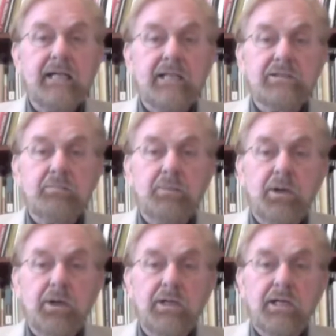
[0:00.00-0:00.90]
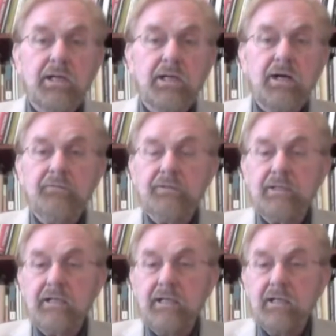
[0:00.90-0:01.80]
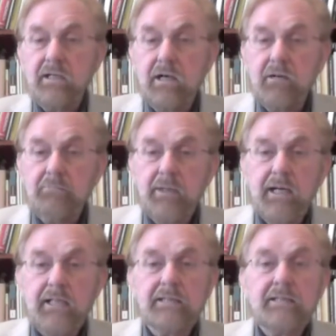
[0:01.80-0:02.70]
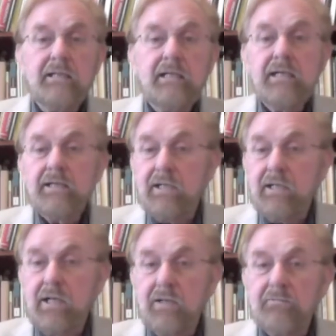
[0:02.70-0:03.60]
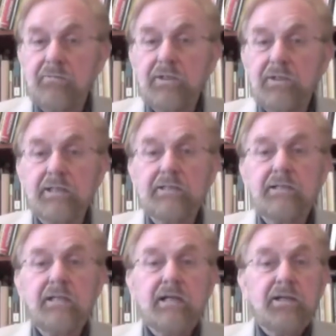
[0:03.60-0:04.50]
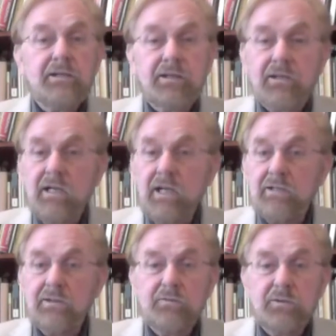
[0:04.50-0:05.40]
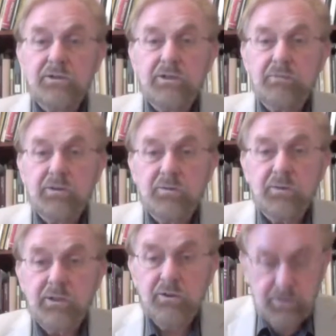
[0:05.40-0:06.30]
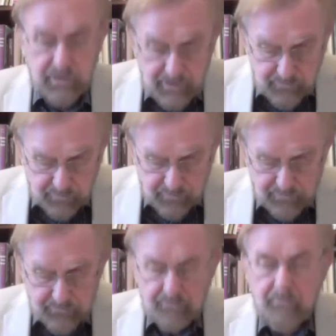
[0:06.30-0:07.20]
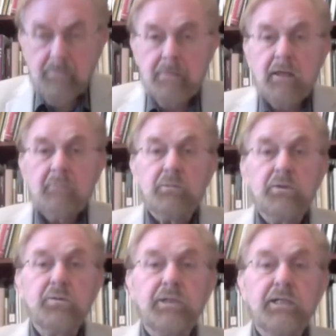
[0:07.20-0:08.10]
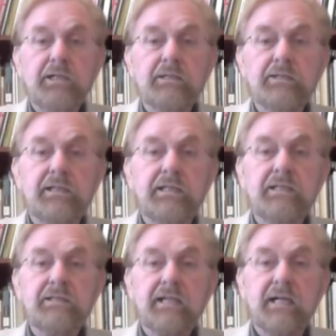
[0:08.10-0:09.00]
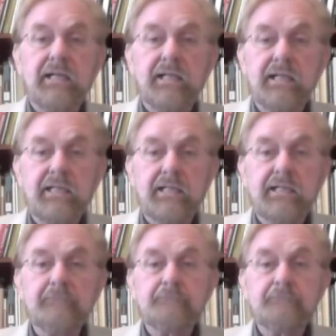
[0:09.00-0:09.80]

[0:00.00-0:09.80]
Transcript: as a part of the combat, the conflict, the controversy between good and evil, between disease and healing,